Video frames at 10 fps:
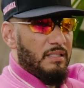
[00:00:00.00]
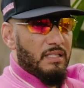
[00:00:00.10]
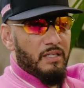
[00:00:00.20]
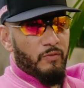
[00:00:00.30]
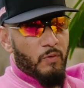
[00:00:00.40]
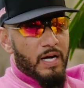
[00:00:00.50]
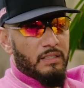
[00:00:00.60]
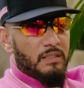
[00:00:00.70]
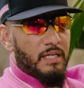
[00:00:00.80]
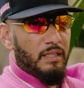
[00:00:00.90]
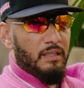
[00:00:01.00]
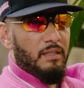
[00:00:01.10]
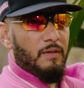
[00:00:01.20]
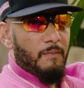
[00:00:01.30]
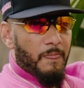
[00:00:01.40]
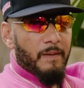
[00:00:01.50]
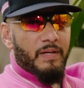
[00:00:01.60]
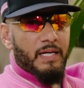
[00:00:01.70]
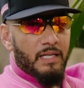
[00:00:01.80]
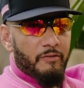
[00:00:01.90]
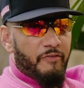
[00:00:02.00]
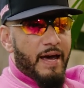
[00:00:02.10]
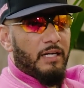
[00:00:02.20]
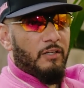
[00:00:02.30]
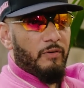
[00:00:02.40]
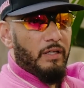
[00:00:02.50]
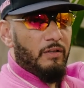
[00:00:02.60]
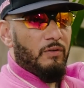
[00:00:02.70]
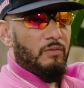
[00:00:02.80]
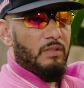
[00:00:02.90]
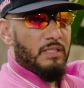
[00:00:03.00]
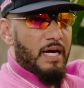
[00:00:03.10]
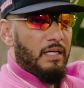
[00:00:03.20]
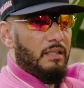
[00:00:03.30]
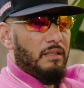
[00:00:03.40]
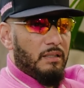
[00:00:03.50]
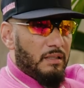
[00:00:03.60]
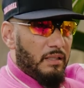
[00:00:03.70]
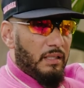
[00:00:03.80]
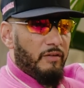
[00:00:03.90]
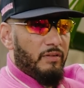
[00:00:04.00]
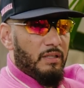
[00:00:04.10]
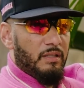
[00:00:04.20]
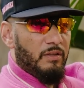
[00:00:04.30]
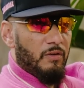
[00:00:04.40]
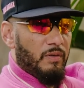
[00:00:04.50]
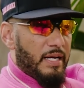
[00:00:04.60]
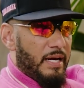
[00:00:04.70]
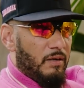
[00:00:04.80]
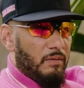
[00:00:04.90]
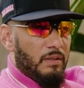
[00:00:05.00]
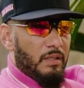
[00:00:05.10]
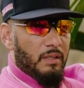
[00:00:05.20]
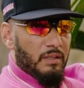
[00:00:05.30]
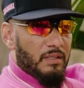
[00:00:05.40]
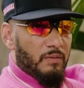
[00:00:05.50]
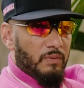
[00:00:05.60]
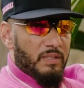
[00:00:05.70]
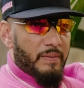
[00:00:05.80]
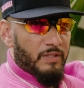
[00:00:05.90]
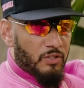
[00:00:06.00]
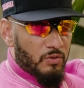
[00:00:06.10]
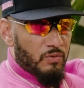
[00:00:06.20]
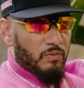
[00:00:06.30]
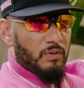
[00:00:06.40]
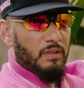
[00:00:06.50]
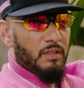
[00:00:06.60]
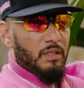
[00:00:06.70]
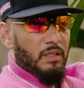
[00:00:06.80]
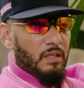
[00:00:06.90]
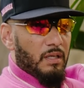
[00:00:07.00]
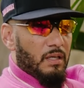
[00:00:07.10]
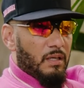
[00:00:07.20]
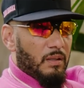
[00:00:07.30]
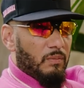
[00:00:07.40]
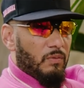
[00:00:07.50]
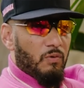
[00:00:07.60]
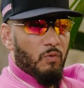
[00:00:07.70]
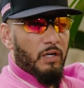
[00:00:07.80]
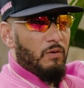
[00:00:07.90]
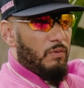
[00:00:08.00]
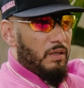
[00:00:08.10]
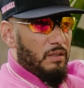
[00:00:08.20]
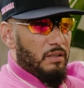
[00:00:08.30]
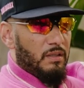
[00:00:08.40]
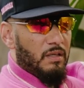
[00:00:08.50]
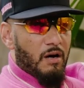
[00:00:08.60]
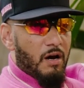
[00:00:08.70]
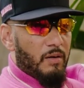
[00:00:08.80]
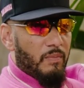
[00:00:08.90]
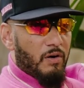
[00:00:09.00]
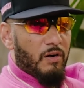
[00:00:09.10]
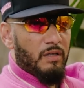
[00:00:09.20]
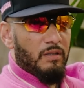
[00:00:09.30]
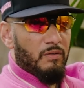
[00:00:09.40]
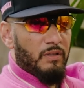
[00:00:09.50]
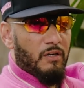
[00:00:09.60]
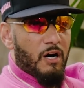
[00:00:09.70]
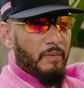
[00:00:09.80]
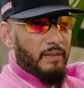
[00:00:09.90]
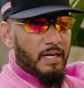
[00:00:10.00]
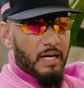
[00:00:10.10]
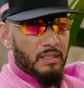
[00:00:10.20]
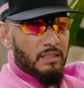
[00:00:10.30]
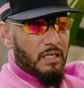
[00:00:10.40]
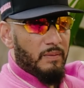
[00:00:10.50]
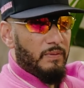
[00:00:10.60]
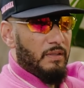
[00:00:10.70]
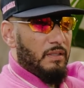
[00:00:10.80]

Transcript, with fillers: Zenith watches, like in the factory, you know, designing even you know now, Debatoon, um, working with Audemars on, on the carbon concept,